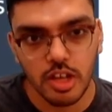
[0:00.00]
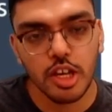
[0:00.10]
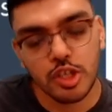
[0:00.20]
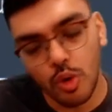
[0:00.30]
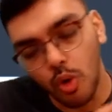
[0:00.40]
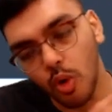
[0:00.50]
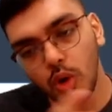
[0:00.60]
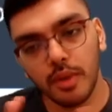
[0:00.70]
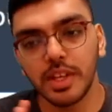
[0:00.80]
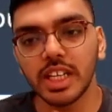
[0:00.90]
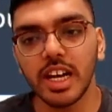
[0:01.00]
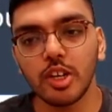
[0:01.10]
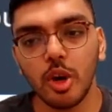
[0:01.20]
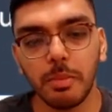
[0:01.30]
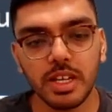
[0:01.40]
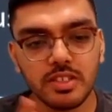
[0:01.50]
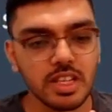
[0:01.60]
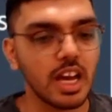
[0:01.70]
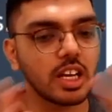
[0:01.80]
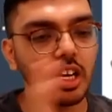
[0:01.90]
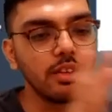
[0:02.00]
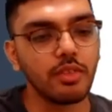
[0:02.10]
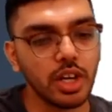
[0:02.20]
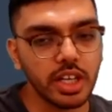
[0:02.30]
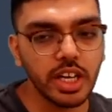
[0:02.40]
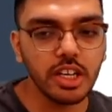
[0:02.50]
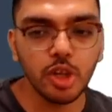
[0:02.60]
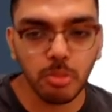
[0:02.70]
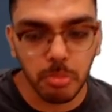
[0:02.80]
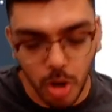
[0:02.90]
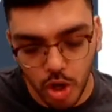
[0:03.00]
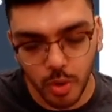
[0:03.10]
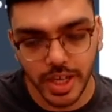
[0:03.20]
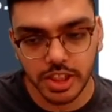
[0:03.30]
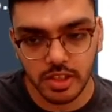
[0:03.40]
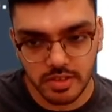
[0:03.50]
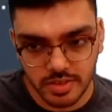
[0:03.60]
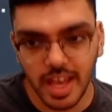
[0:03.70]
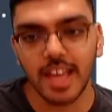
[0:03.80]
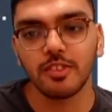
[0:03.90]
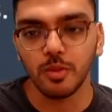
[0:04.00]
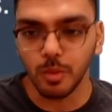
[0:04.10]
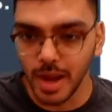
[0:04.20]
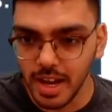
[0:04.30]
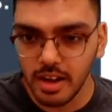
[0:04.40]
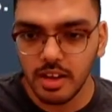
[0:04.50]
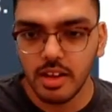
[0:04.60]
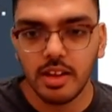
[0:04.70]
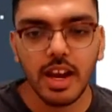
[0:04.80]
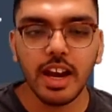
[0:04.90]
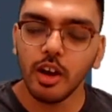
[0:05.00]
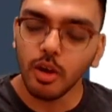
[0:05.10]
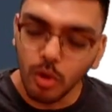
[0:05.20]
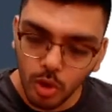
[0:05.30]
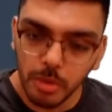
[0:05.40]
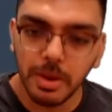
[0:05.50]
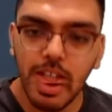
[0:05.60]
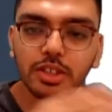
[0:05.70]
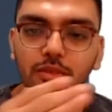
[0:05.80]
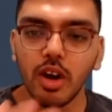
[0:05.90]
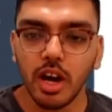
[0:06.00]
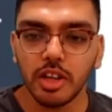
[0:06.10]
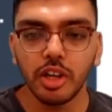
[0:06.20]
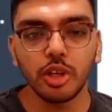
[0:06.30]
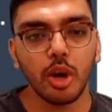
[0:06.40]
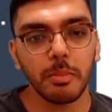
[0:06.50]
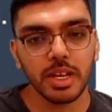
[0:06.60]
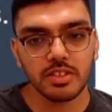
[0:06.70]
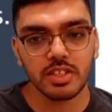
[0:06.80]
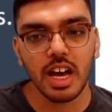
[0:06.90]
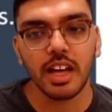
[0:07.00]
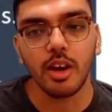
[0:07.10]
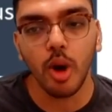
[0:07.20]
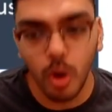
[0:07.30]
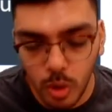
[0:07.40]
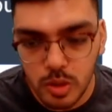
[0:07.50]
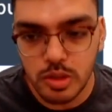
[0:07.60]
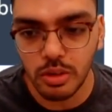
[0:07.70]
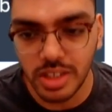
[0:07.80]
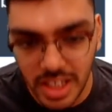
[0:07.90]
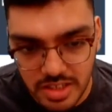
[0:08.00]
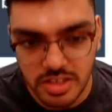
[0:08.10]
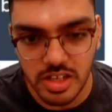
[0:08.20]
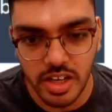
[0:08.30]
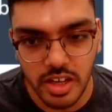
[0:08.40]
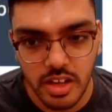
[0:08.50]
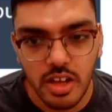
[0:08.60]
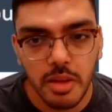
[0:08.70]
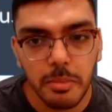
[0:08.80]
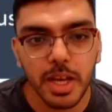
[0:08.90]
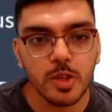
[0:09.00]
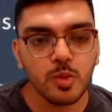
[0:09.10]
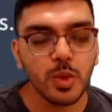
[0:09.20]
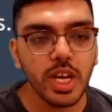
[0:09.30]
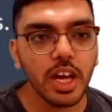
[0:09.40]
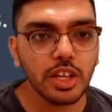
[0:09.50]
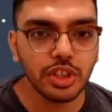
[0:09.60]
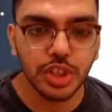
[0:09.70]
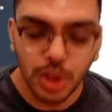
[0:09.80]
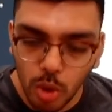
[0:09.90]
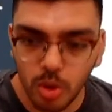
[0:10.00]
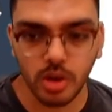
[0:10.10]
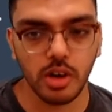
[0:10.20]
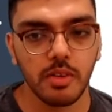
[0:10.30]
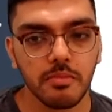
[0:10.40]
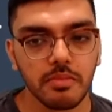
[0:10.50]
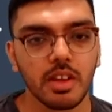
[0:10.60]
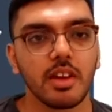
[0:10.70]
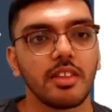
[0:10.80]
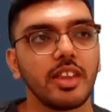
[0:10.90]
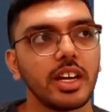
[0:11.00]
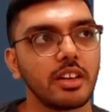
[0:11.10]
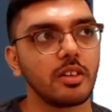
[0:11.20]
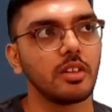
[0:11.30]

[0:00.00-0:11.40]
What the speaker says: So all of the 10 topics are converted into mock questions as well, and a whole bunch of other topics are also tested, because we are sure that